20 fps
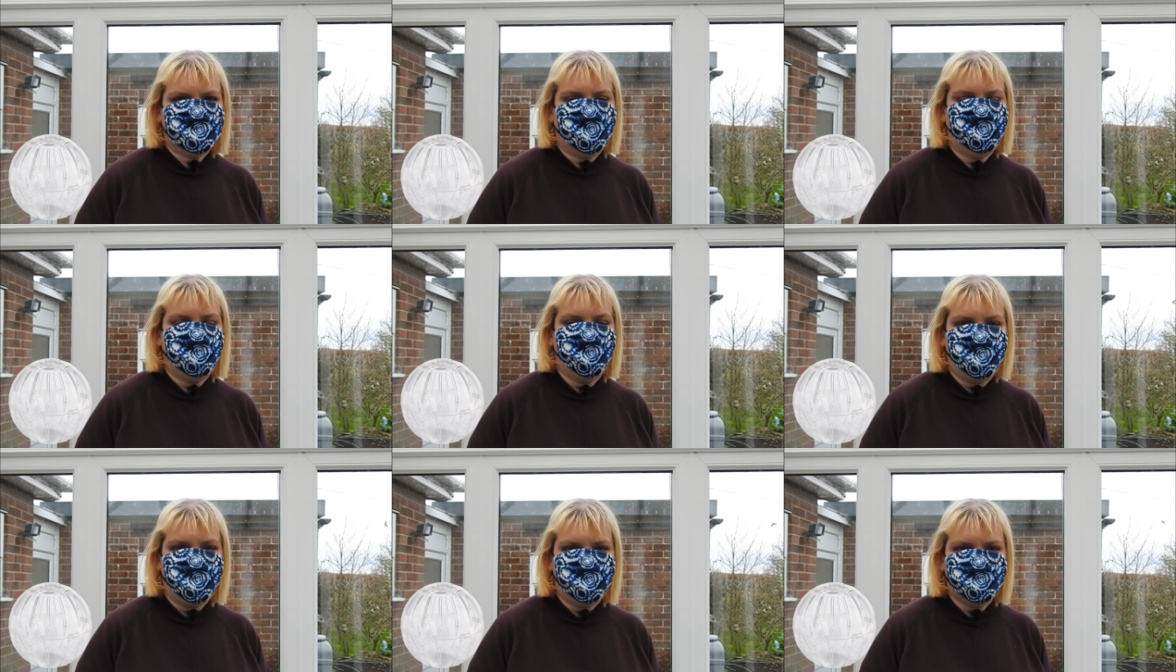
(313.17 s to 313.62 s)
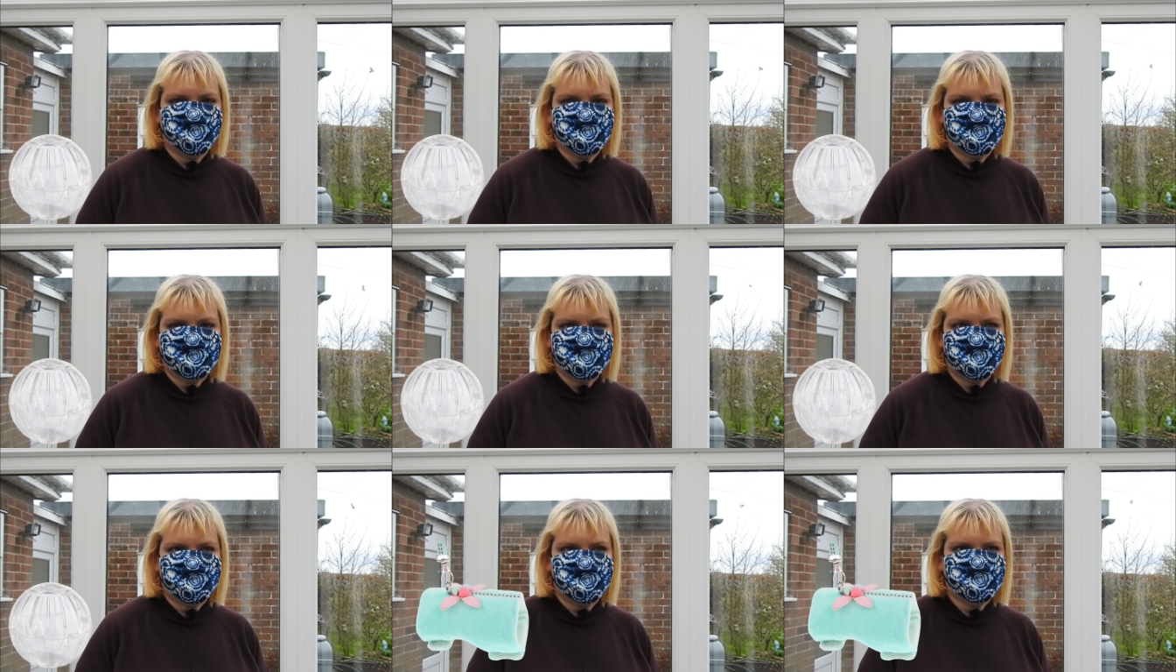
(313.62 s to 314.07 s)

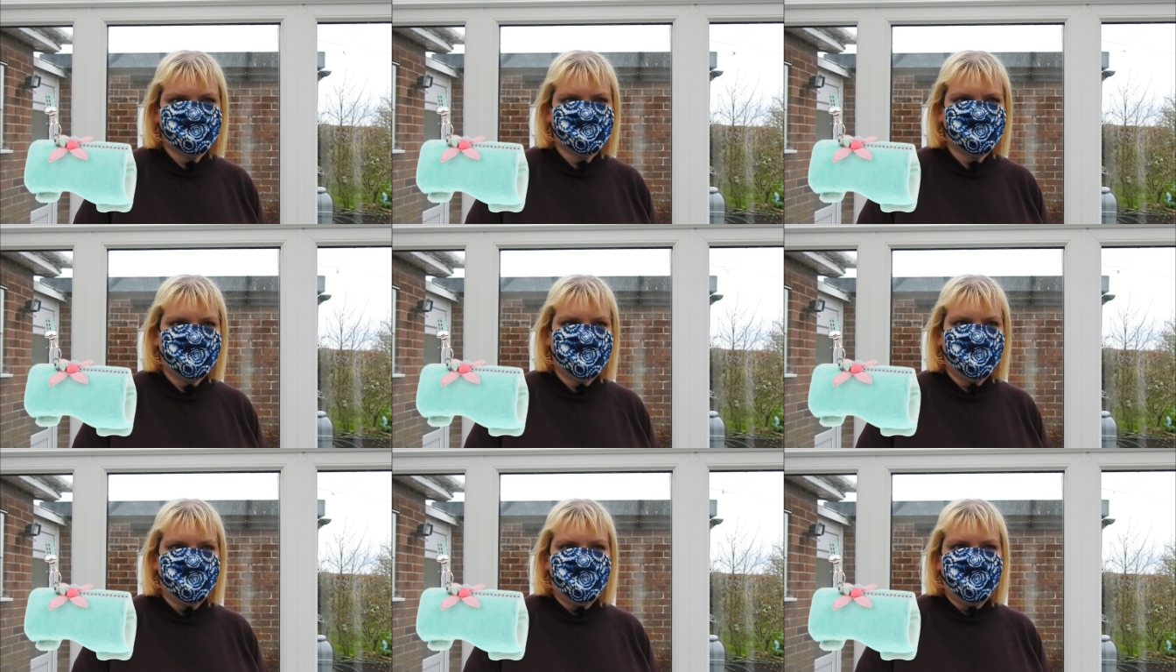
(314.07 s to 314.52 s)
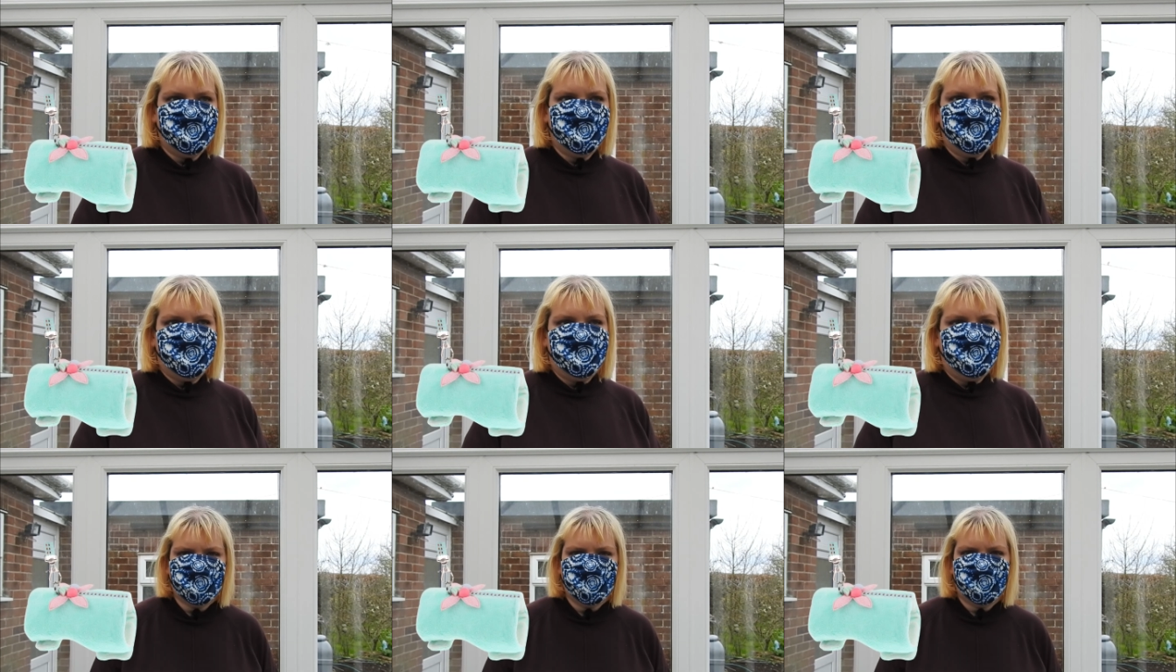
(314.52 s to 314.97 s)
harnesses,
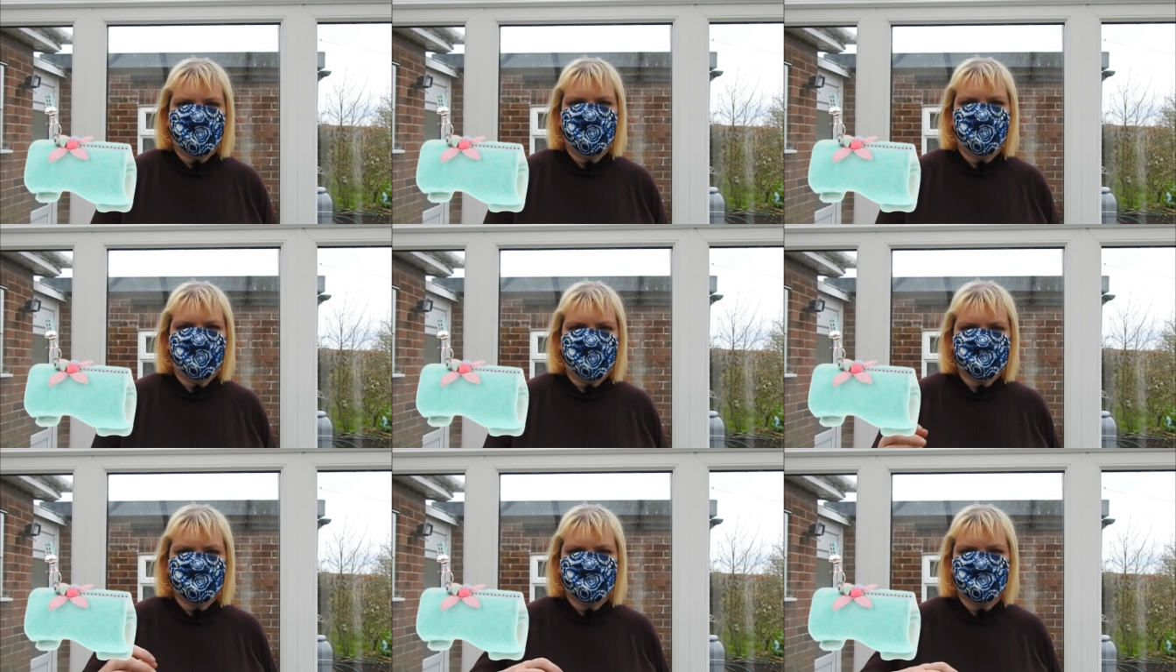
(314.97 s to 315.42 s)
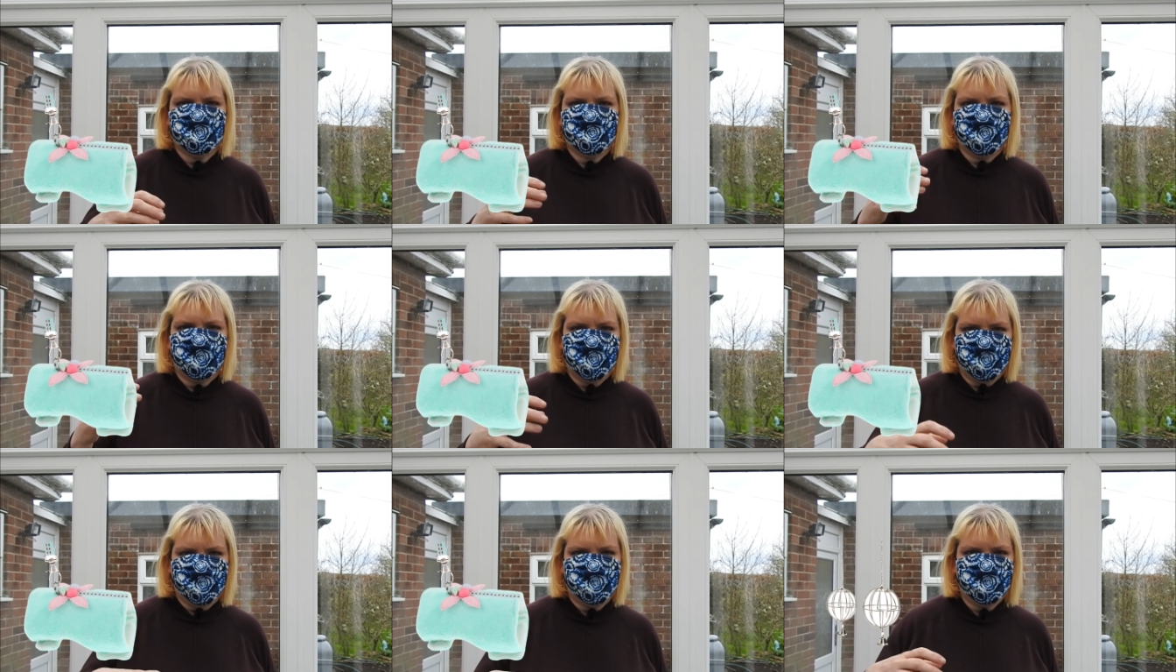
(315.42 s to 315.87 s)
hanging
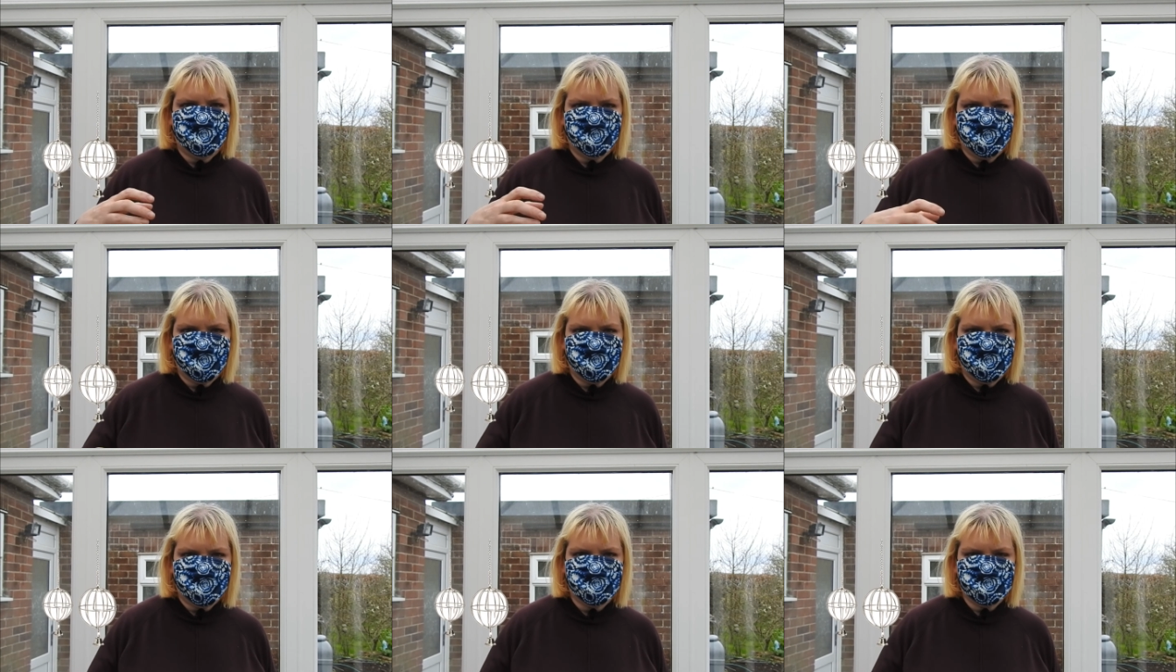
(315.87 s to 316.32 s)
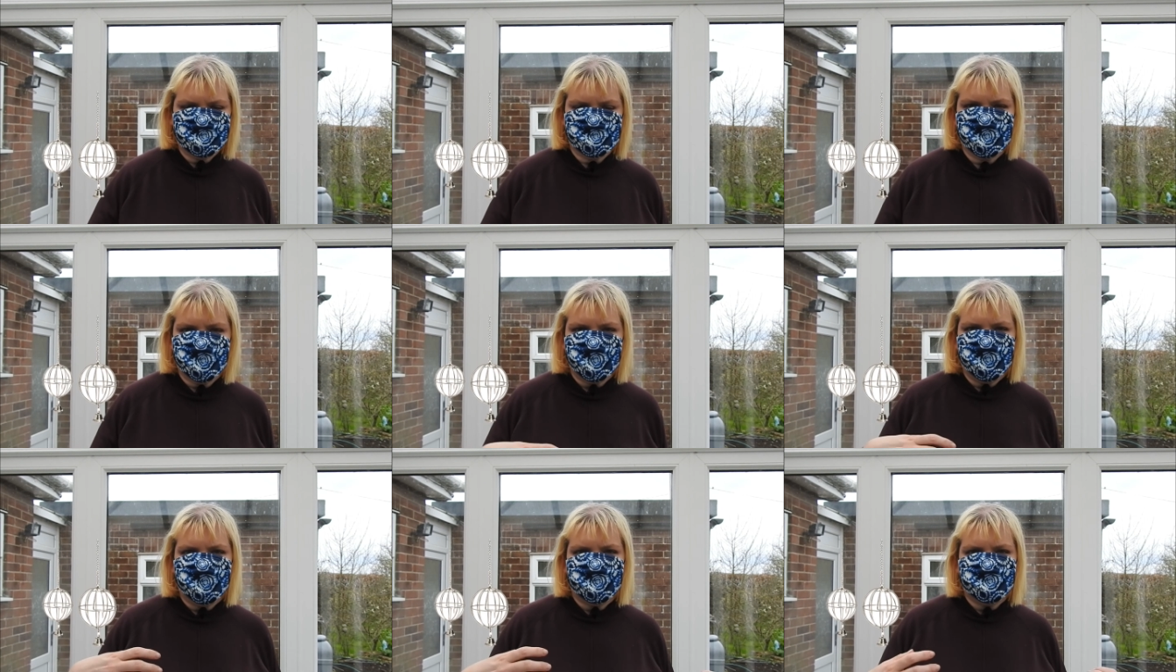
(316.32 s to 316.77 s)
hay
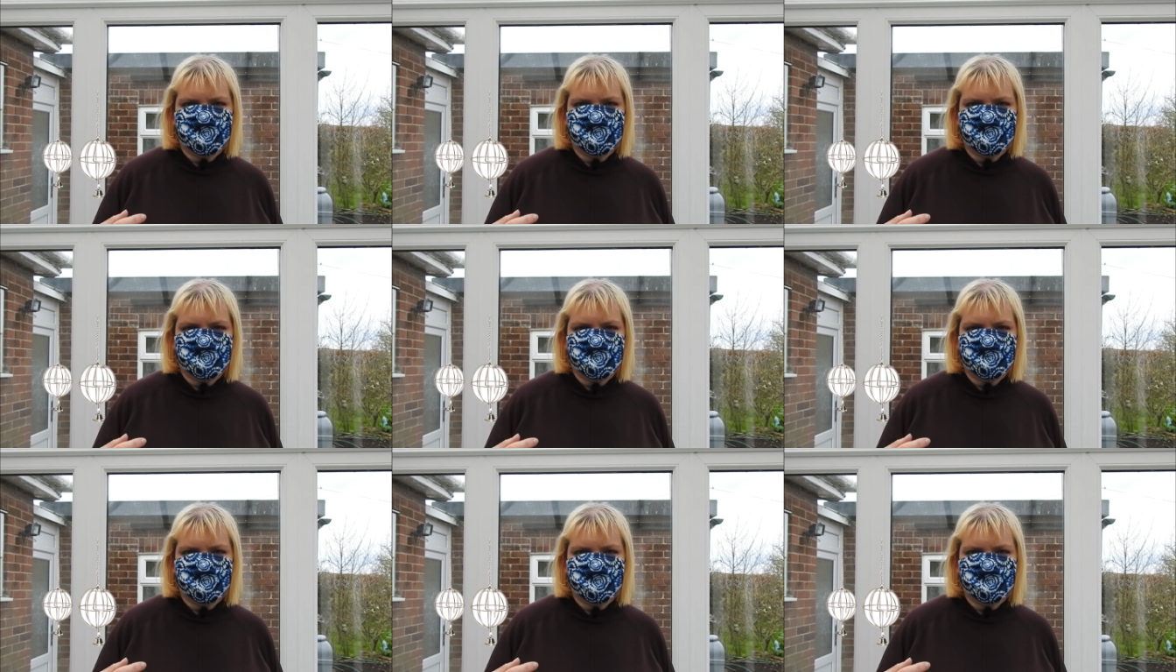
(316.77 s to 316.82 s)
balls.